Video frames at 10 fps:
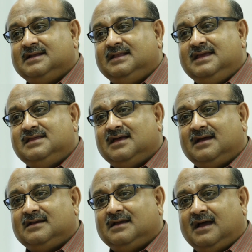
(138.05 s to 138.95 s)
These
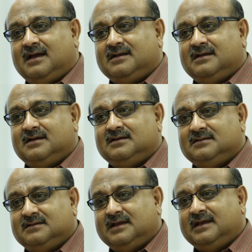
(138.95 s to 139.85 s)
are
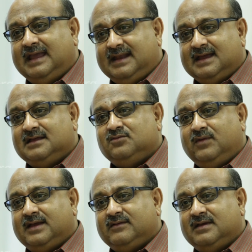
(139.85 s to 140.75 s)
areas
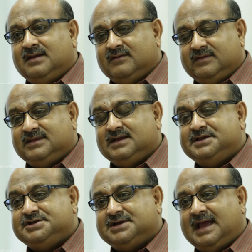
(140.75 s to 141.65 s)
where
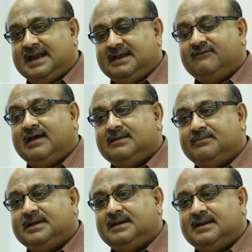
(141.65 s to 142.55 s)
research and
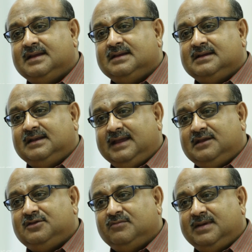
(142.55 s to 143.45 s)
development
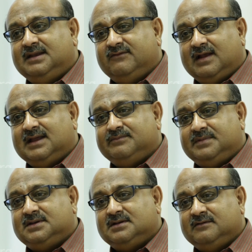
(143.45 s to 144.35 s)
needs to be
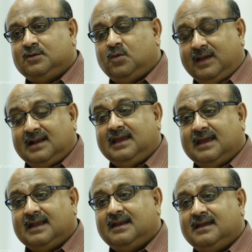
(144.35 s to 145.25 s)
developed quickly
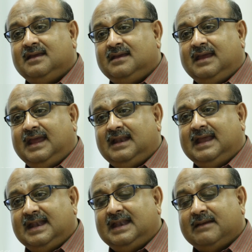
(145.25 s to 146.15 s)
and
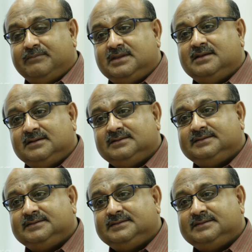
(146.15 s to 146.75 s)
in depth.